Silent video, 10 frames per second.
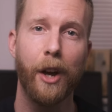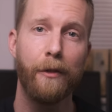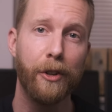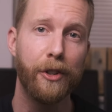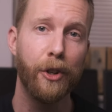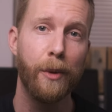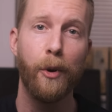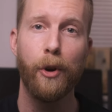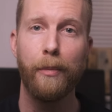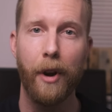over a zoom
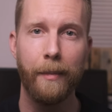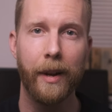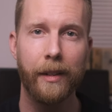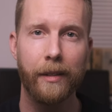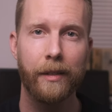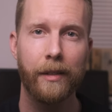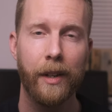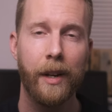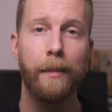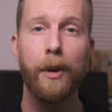or a prime lens.
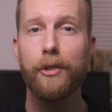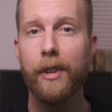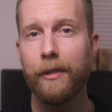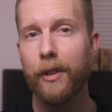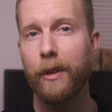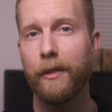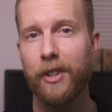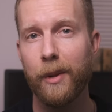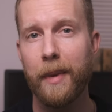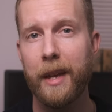Most street
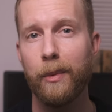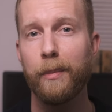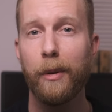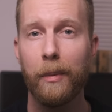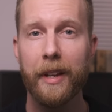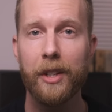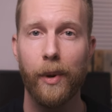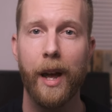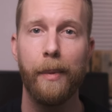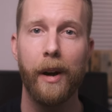photographers you meet will probably
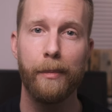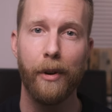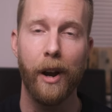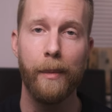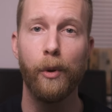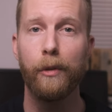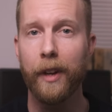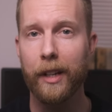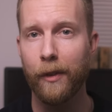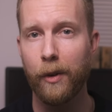swear by a prime or
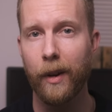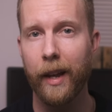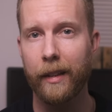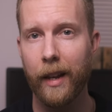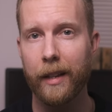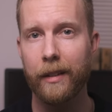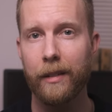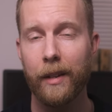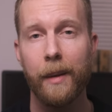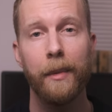fixed focal length
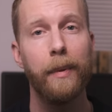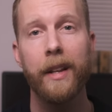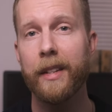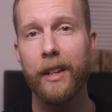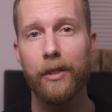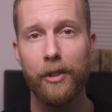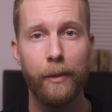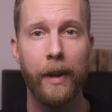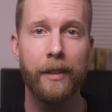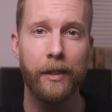lens, but plenty use a
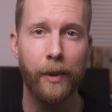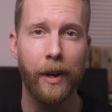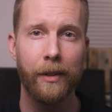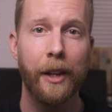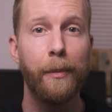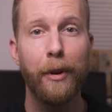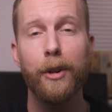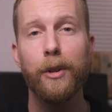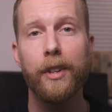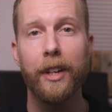zoom lens as well. There are
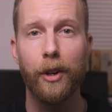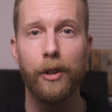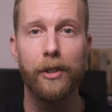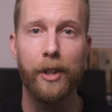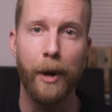pros and cons to